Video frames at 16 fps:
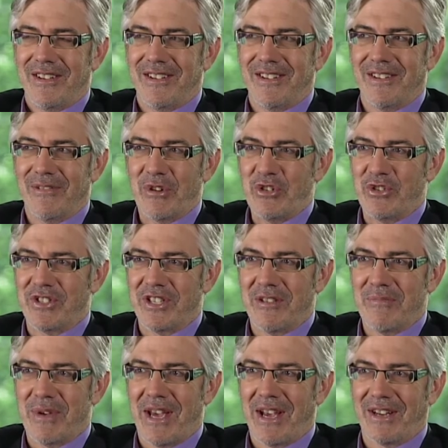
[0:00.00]
Uh, when you see
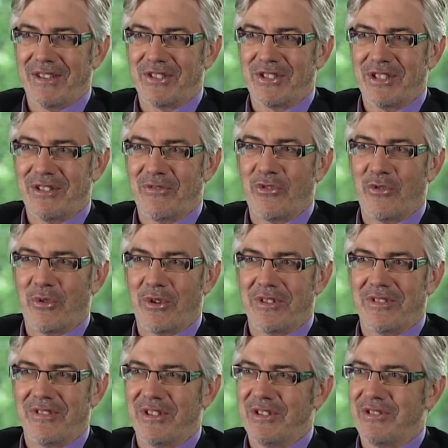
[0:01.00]
it back and see it for what
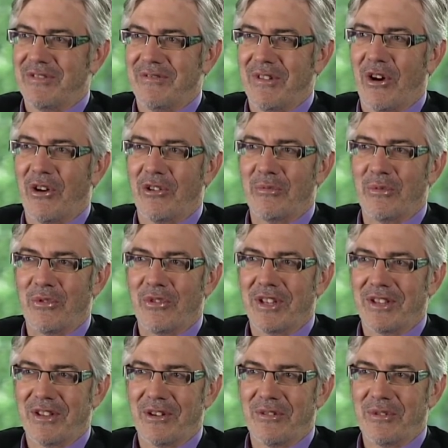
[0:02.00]
it, the horrible
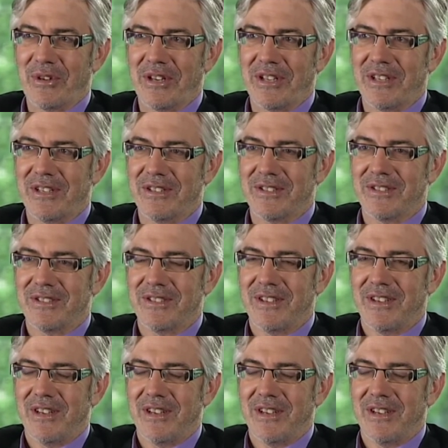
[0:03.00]
thing that it really is.